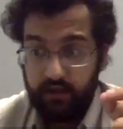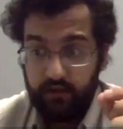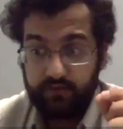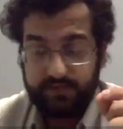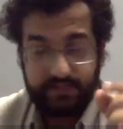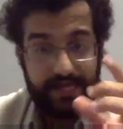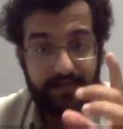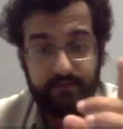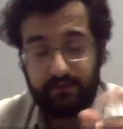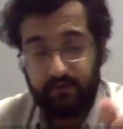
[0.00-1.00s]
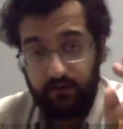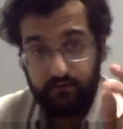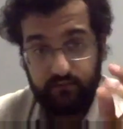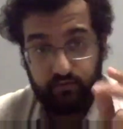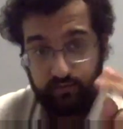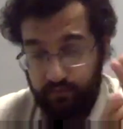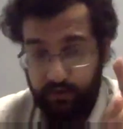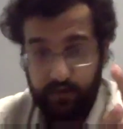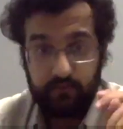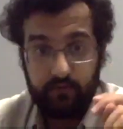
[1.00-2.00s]
You could see the activity of 2 to
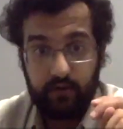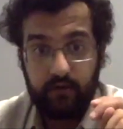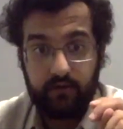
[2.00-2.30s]
3 neuron,